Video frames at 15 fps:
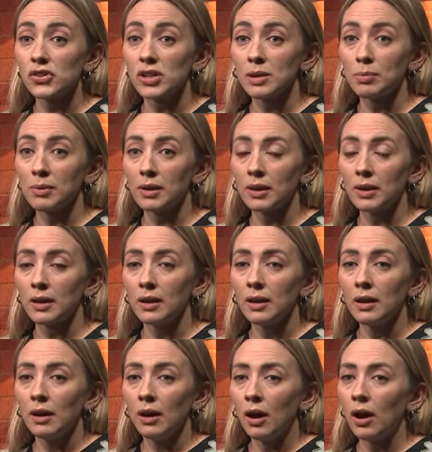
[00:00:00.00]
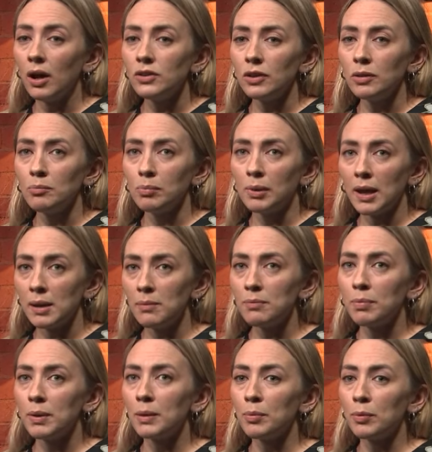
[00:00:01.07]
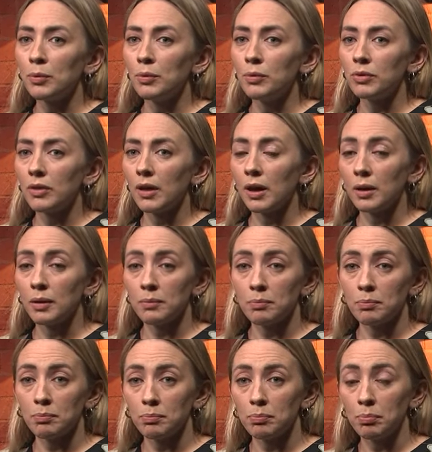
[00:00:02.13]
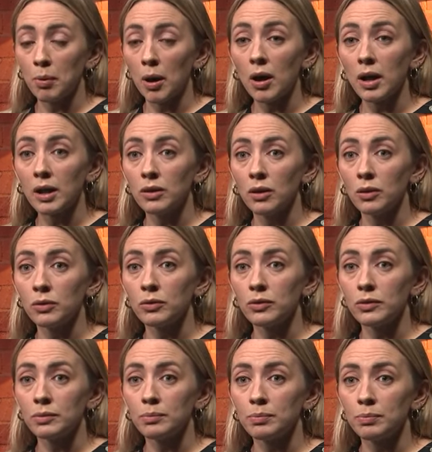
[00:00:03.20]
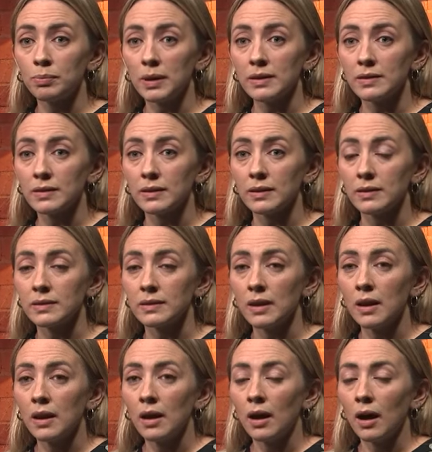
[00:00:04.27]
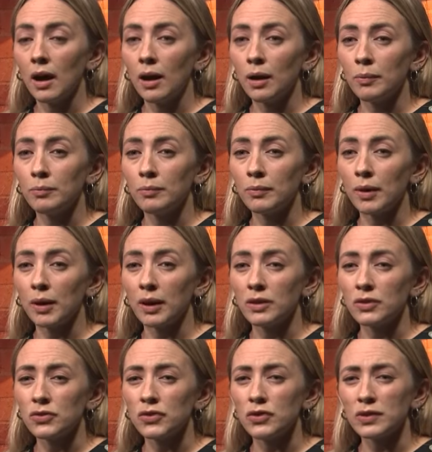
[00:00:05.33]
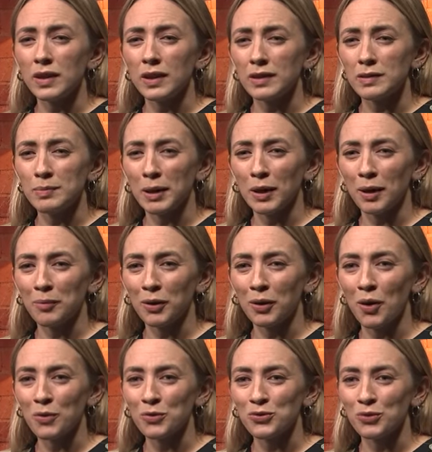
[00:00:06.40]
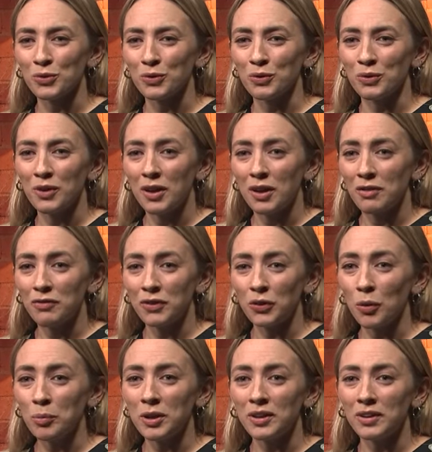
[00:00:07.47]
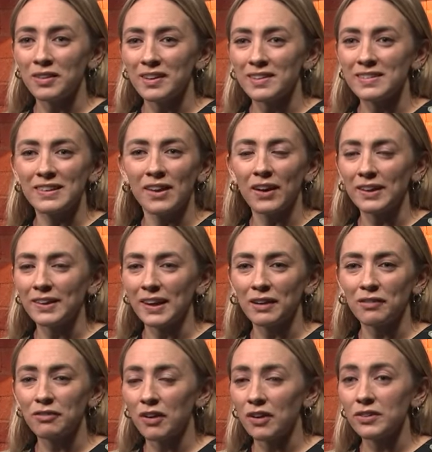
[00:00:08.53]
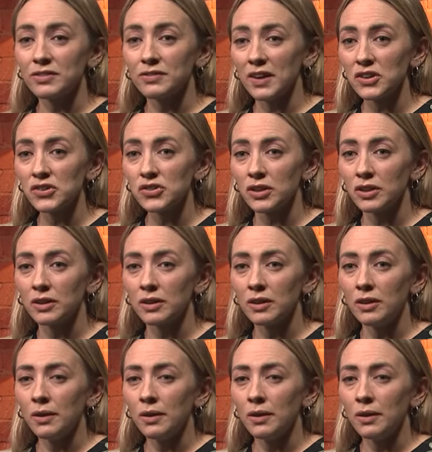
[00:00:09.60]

cheaply. I don't blame people that buy those pieces. It's just that it's become a cultural phenomenon, this lightning fast fashion.